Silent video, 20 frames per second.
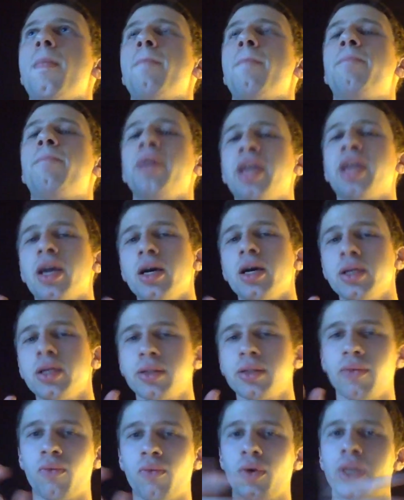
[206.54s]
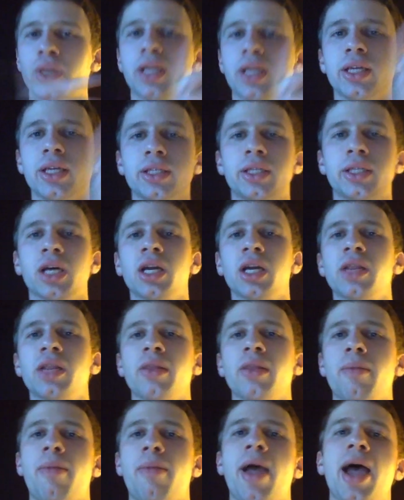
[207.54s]
because of what he's done in
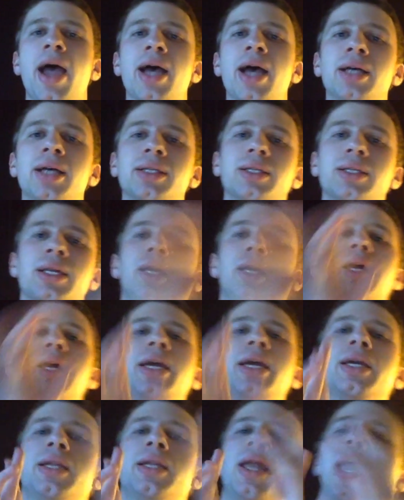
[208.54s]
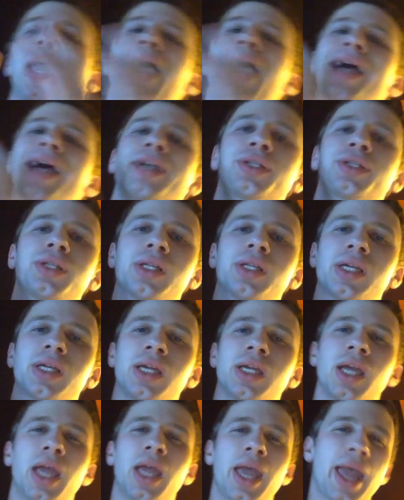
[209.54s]
the past, it
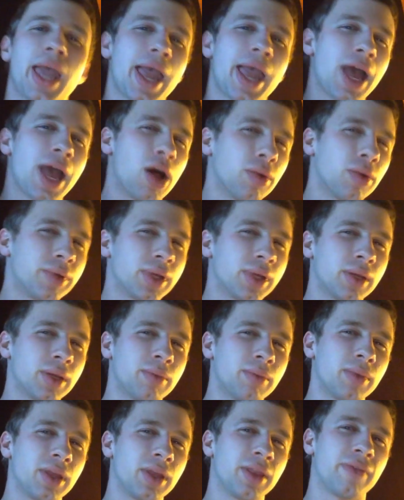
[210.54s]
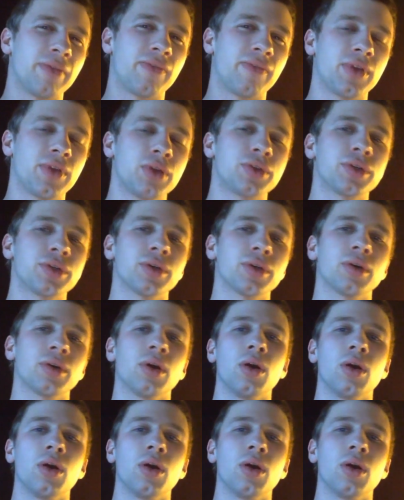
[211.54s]
actually helped him in the future.